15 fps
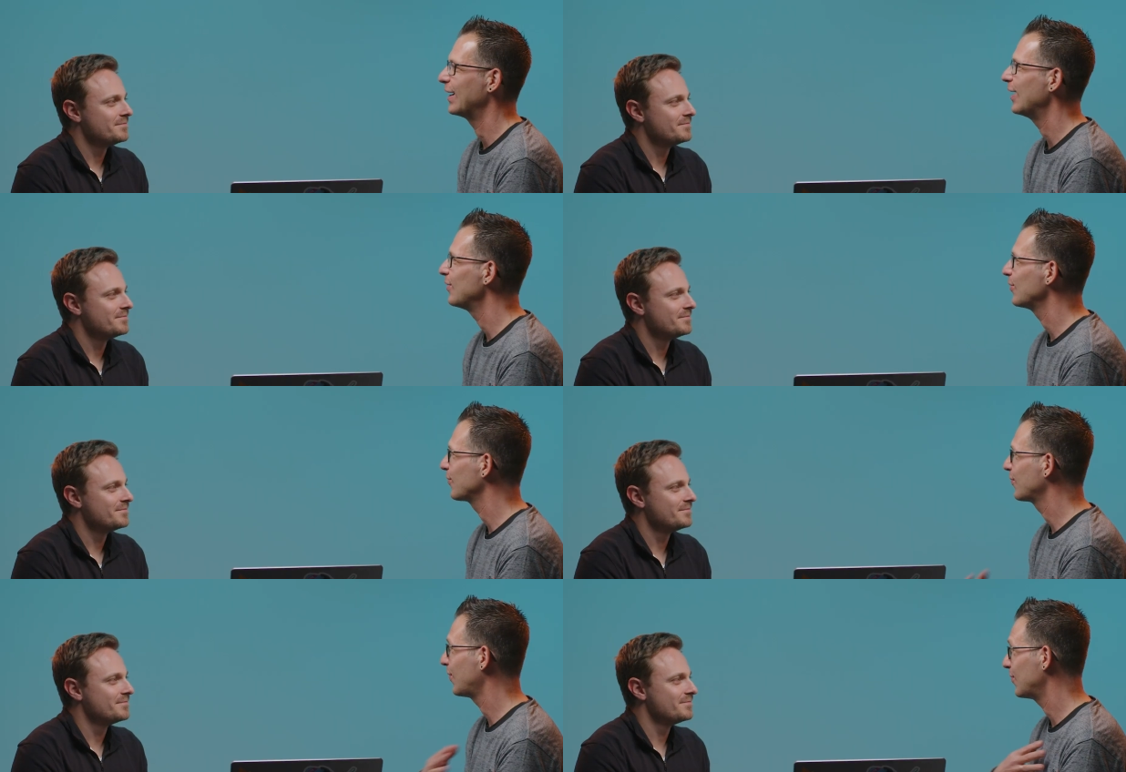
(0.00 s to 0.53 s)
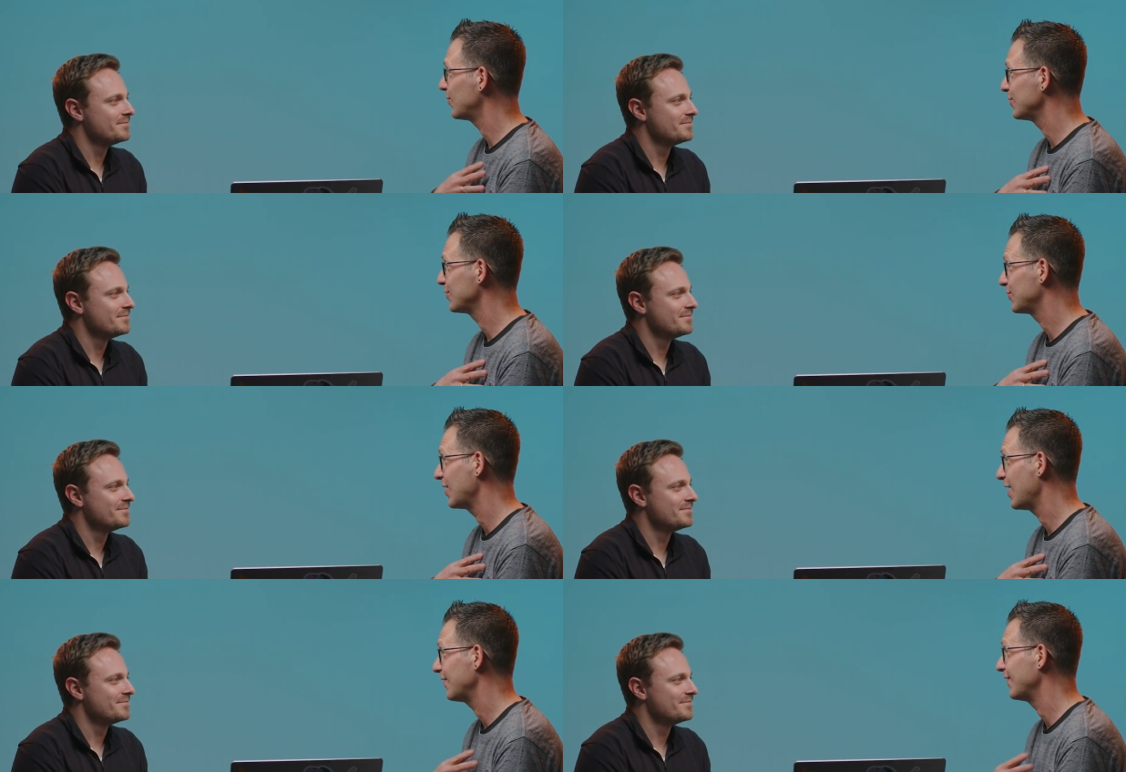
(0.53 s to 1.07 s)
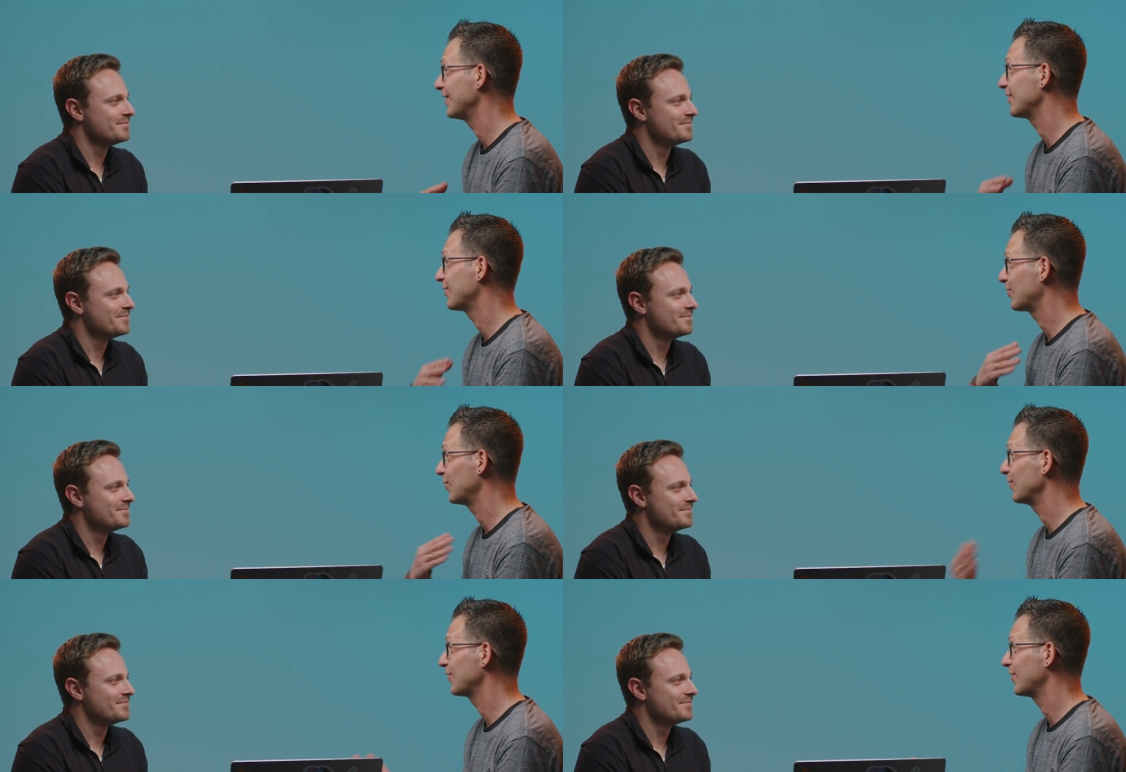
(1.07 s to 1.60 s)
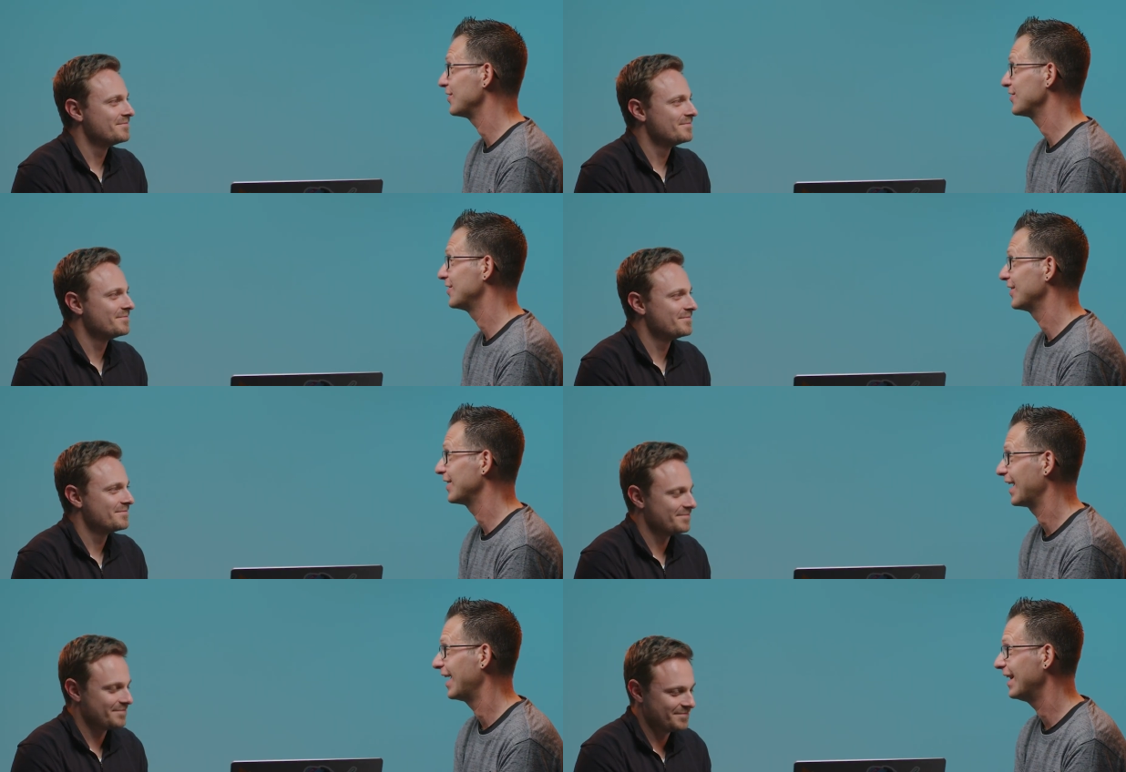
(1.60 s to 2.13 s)
Speaker 1: I look forward to having this
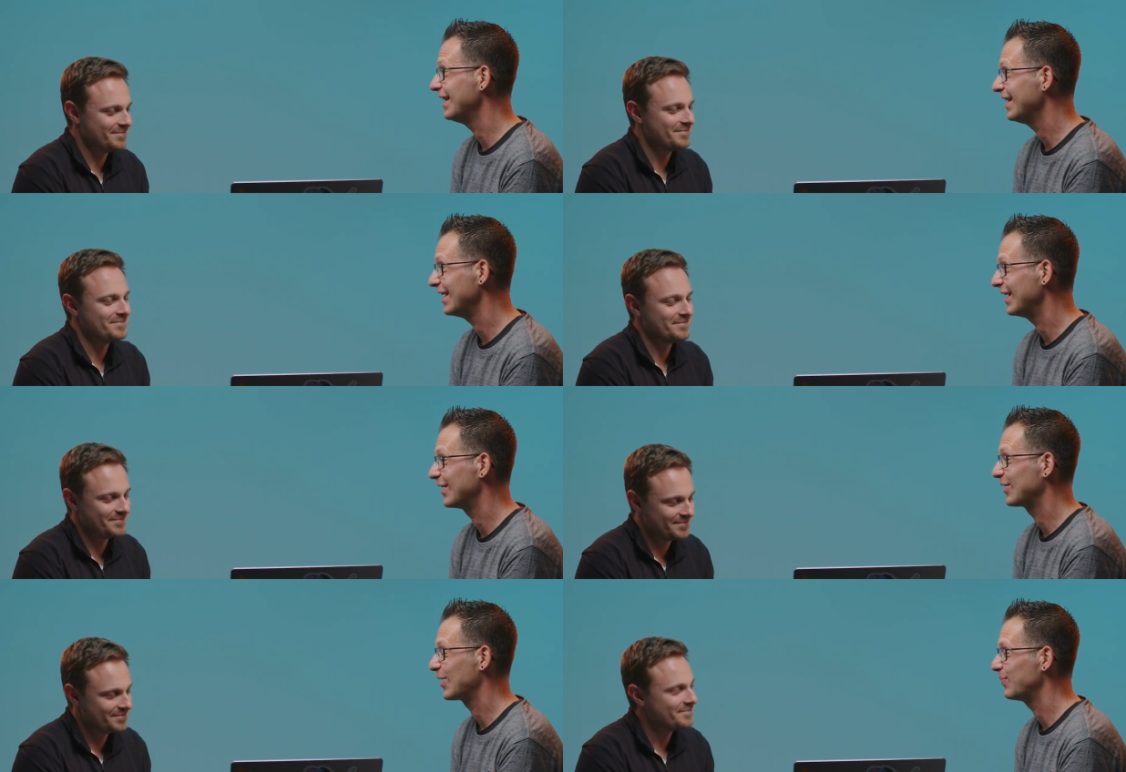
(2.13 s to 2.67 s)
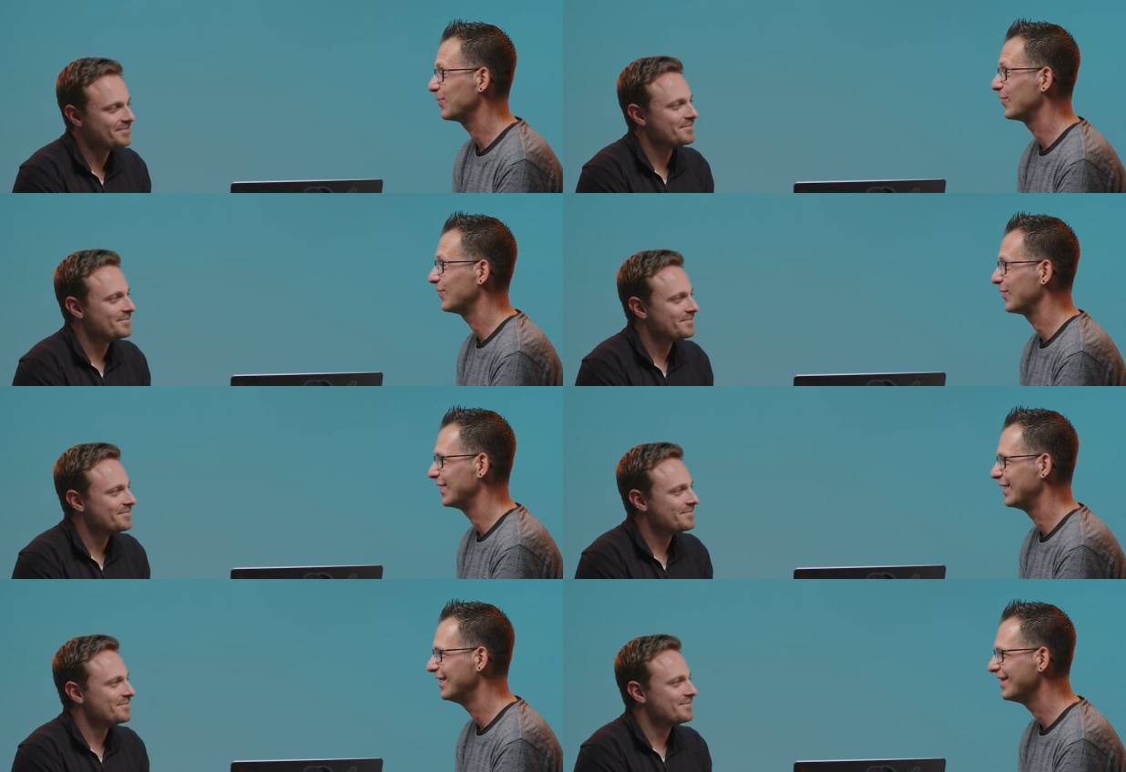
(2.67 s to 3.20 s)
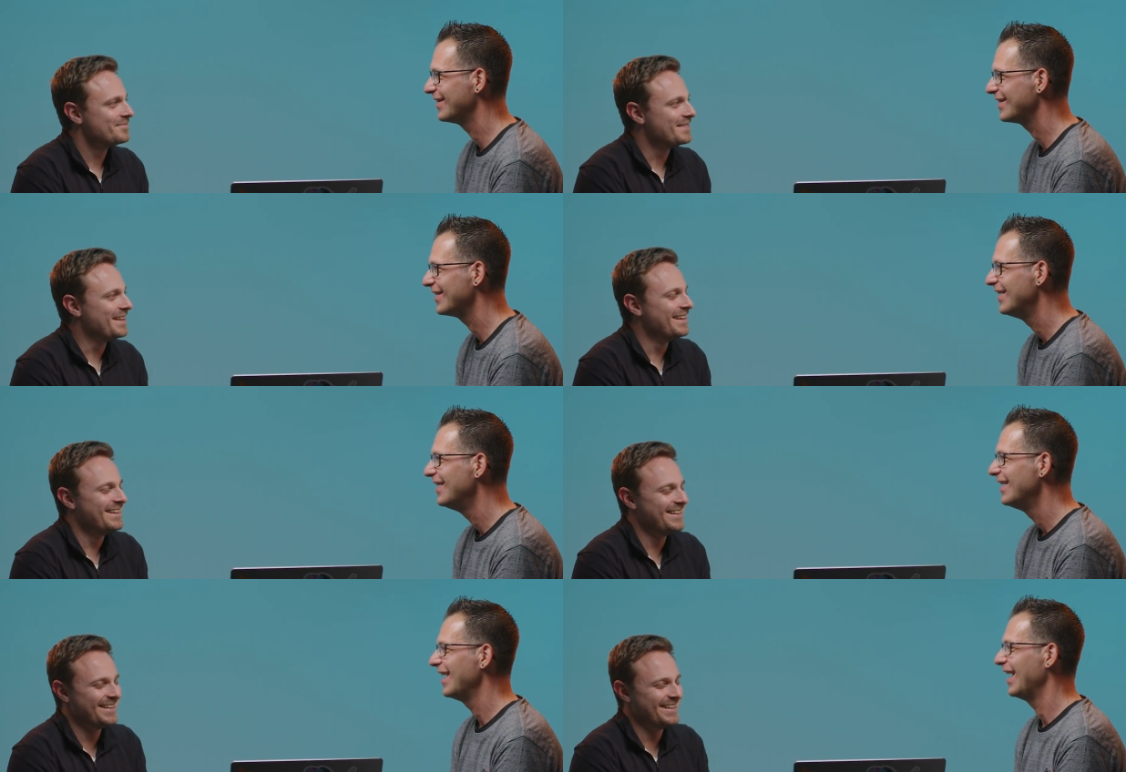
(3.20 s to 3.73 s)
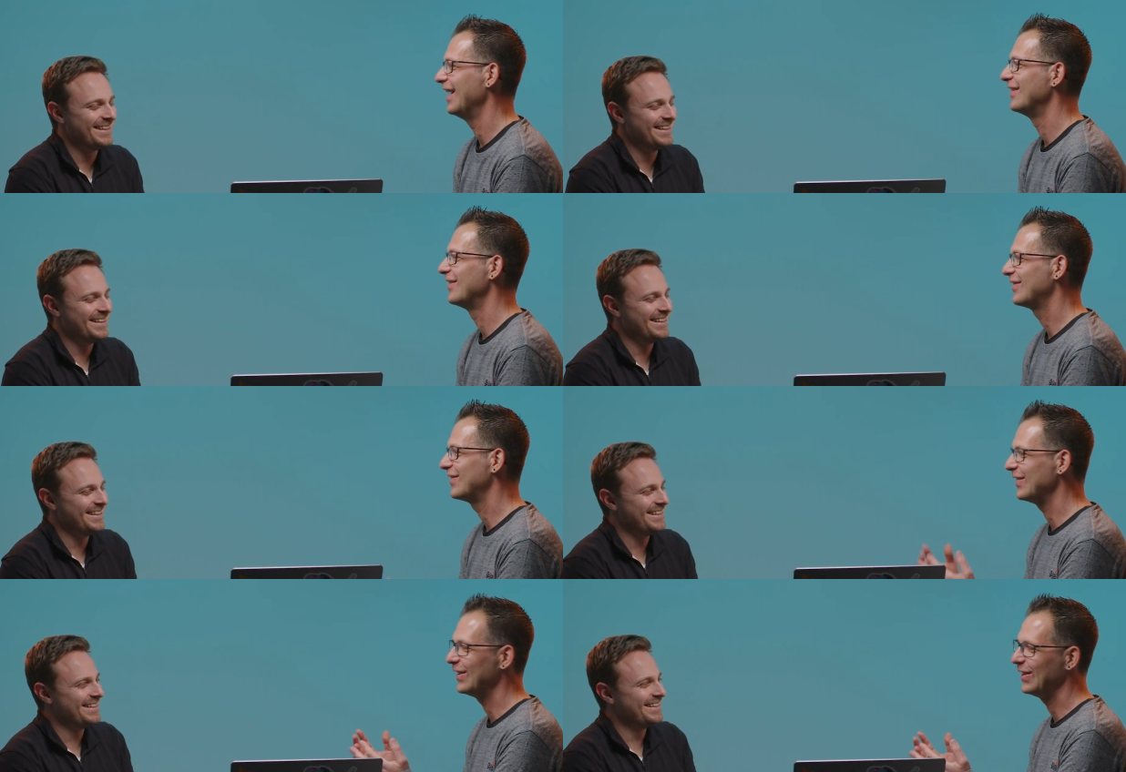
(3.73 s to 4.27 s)
conversation again in a couple of years and
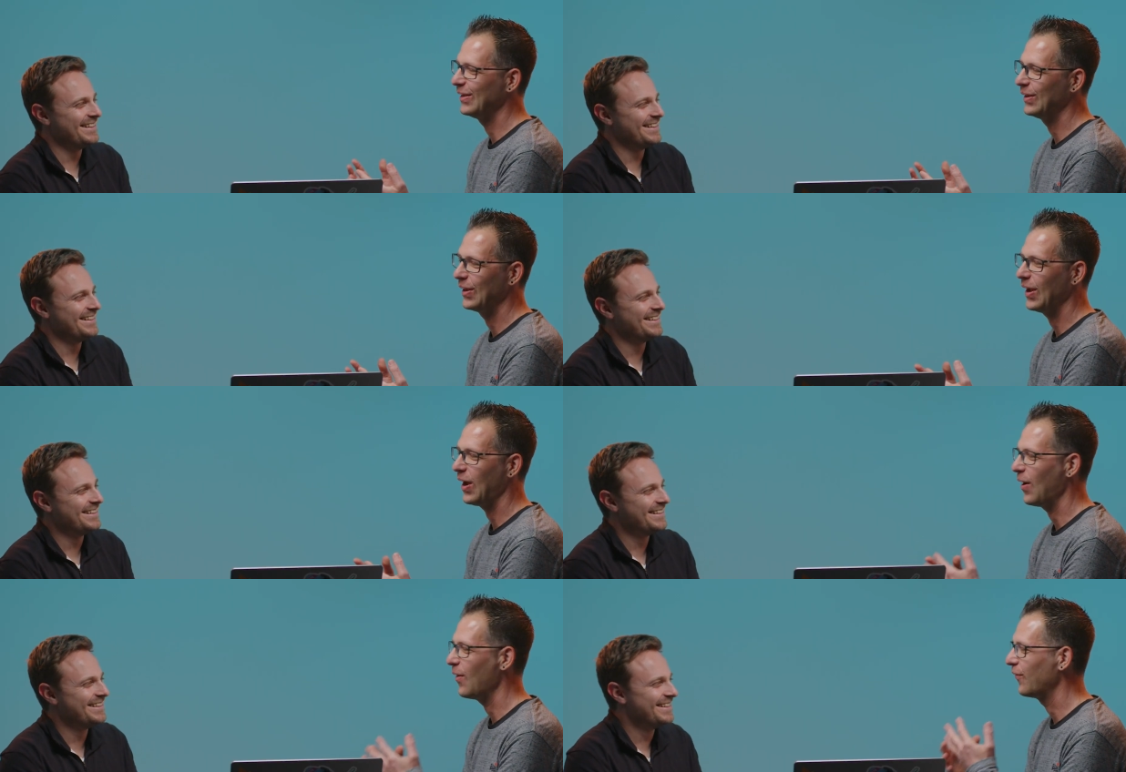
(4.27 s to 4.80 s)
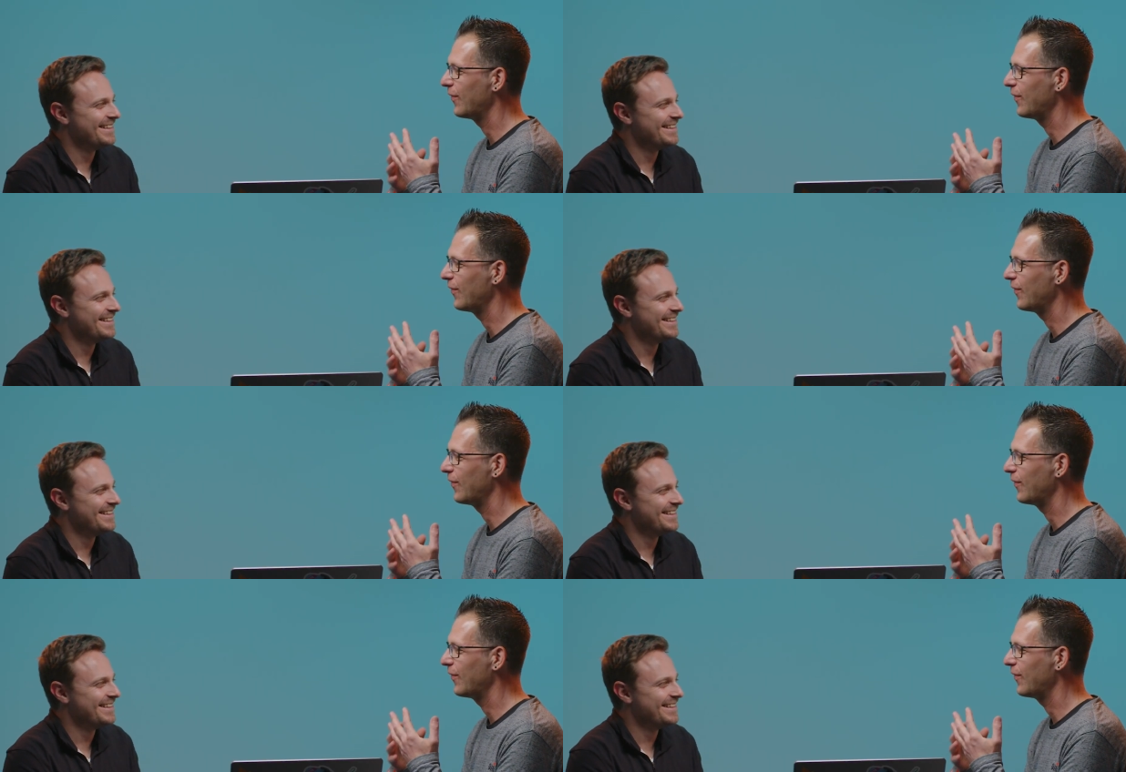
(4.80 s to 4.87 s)
see how